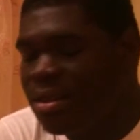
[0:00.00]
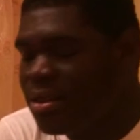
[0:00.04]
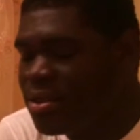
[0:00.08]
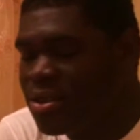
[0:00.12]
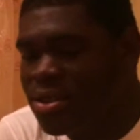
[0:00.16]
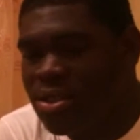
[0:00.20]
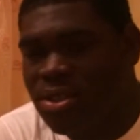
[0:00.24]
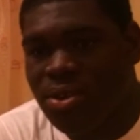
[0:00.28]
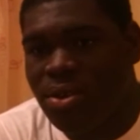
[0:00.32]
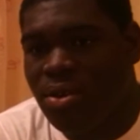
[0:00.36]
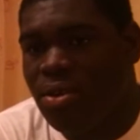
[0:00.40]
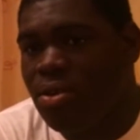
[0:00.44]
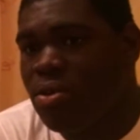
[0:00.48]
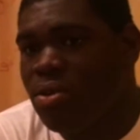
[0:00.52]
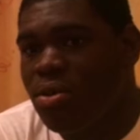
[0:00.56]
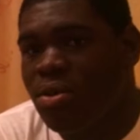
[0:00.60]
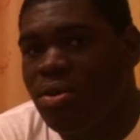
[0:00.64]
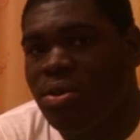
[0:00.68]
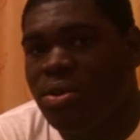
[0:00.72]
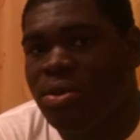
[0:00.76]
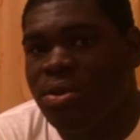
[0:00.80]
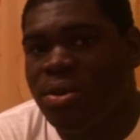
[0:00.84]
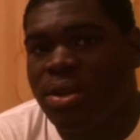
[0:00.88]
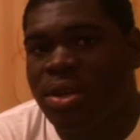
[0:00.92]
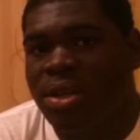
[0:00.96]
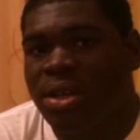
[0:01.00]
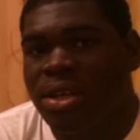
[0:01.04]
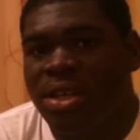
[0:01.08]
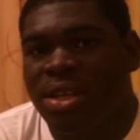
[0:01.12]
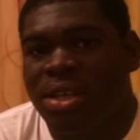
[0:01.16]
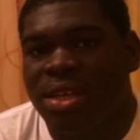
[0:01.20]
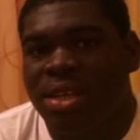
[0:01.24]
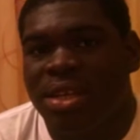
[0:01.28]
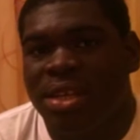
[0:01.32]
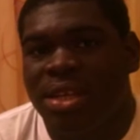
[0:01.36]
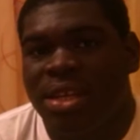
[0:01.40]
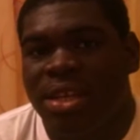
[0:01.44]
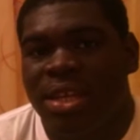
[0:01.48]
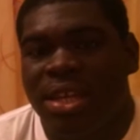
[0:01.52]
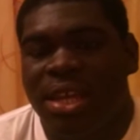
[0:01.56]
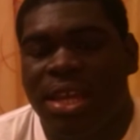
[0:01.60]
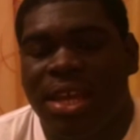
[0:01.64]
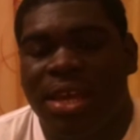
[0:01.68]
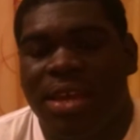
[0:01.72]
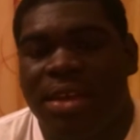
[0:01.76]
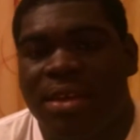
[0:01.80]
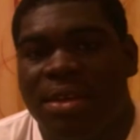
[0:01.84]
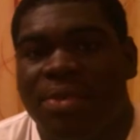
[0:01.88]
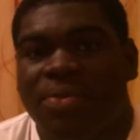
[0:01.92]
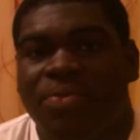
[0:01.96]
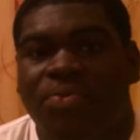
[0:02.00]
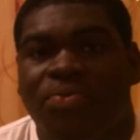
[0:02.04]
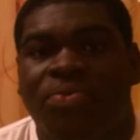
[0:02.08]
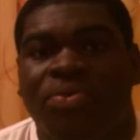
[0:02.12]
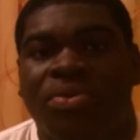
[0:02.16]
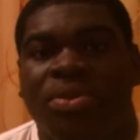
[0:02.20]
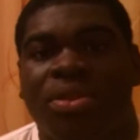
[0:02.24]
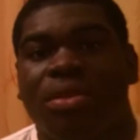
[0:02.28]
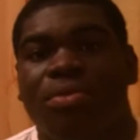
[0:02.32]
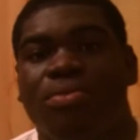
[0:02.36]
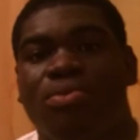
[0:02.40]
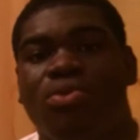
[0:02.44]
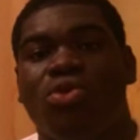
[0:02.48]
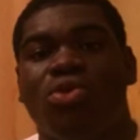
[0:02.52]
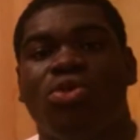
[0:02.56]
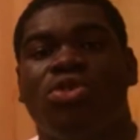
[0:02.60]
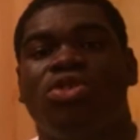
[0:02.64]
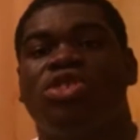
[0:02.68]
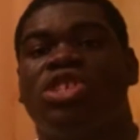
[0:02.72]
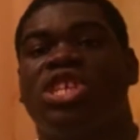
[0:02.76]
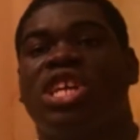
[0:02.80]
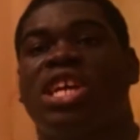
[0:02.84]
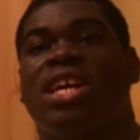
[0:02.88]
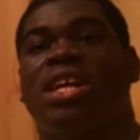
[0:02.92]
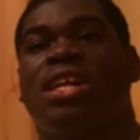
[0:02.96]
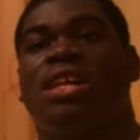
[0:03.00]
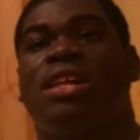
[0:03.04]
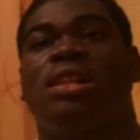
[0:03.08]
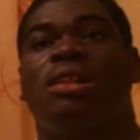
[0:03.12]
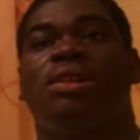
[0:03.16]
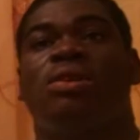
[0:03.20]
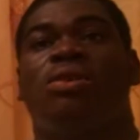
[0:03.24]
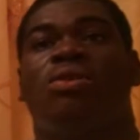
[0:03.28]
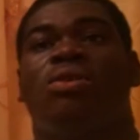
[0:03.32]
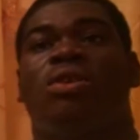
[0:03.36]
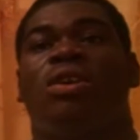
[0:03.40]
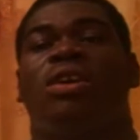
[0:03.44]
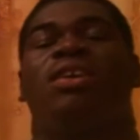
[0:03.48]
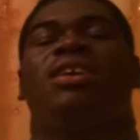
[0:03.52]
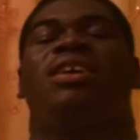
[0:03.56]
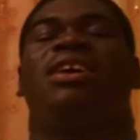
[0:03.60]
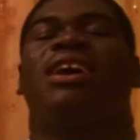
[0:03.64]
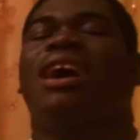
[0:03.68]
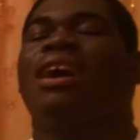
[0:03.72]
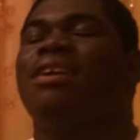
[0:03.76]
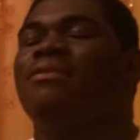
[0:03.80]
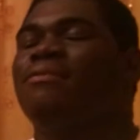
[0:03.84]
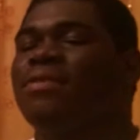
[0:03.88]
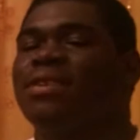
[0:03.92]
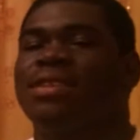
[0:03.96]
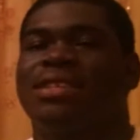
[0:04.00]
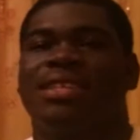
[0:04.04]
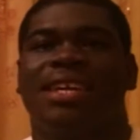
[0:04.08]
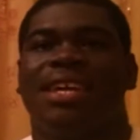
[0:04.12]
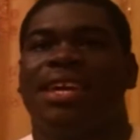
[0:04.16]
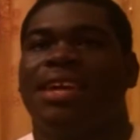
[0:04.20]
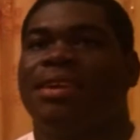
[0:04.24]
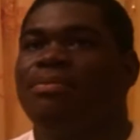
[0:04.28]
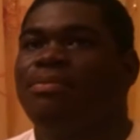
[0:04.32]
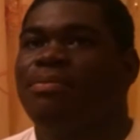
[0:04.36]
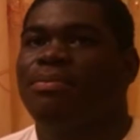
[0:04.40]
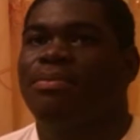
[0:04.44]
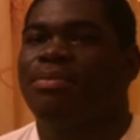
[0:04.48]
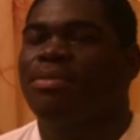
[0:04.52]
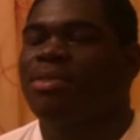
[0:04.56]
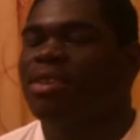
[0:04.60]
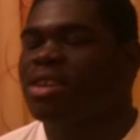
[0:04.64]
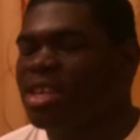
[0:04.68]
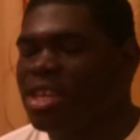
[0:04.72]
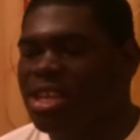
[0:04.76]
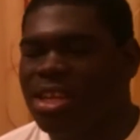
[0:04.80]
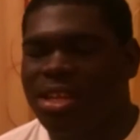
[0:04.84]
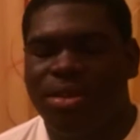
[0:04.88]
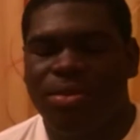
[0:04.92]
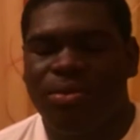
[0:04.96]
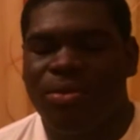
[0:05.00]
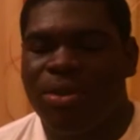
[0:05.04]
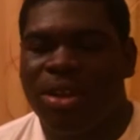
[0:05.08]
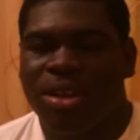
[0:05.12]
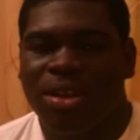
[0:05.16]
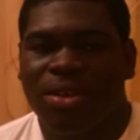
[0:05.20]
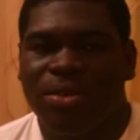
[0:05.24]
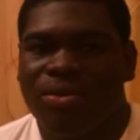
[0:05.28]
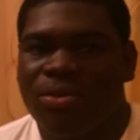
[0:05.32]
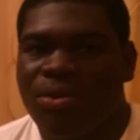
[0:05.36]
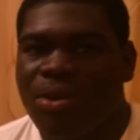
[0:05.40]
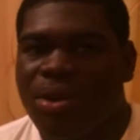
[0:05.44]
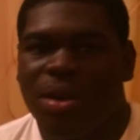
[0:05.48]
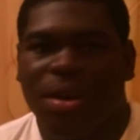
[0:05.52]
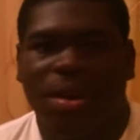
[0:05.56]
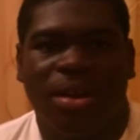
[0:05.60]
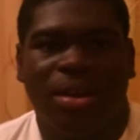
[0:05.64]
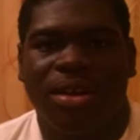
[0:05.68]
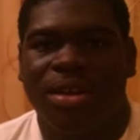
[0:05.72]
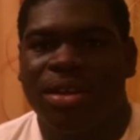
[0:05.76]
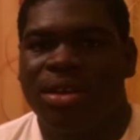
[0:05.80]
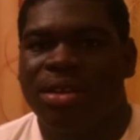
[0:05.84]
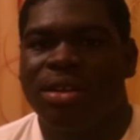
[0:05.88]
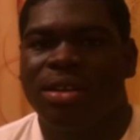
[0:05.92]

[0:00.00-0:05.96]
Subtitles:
So yeah, Moogel or gaffer tape, either one can work.